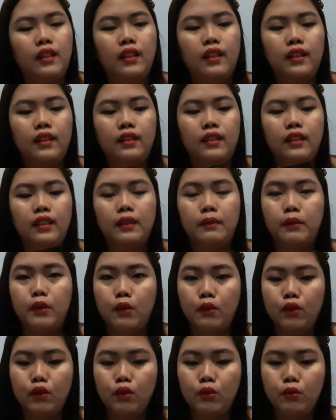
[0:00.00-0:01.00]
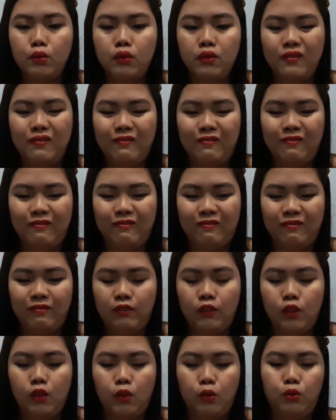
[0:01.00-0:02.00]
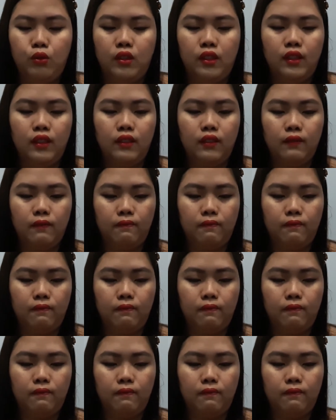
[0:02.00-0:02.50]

And then I'm going to close it.